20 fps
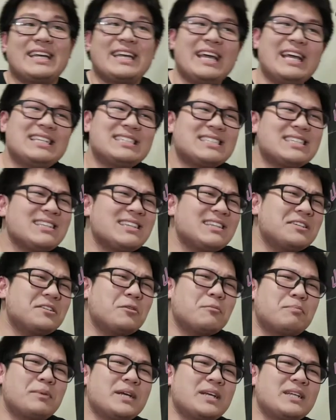It's a little
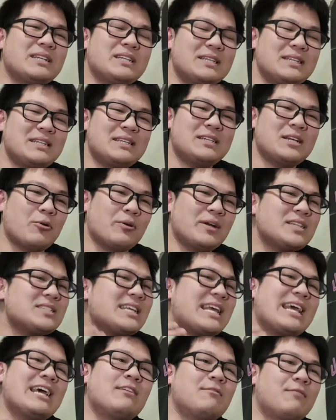bit, it
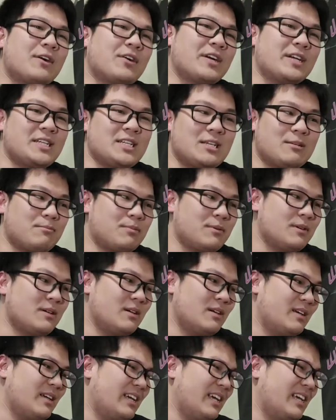doesn't hit very deep.
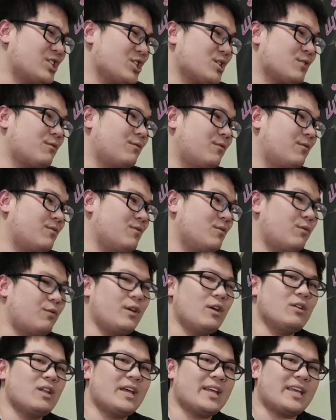It just
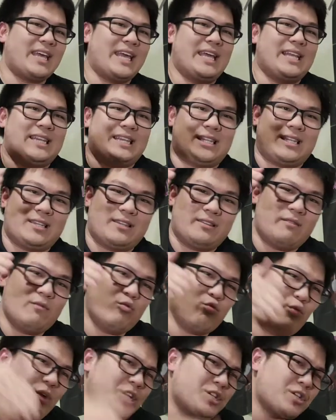feel like it
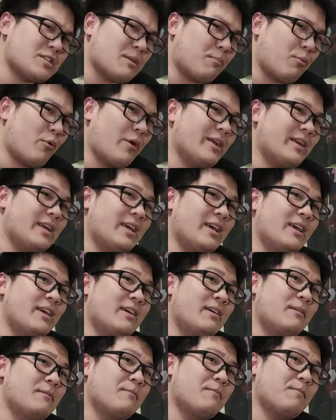reaches the point
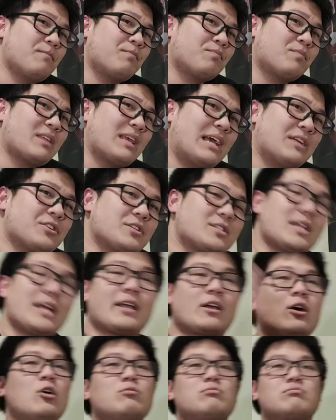and just like,
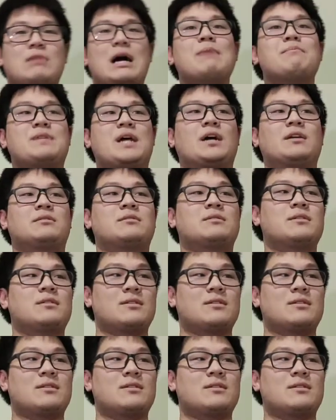oh, I'm done.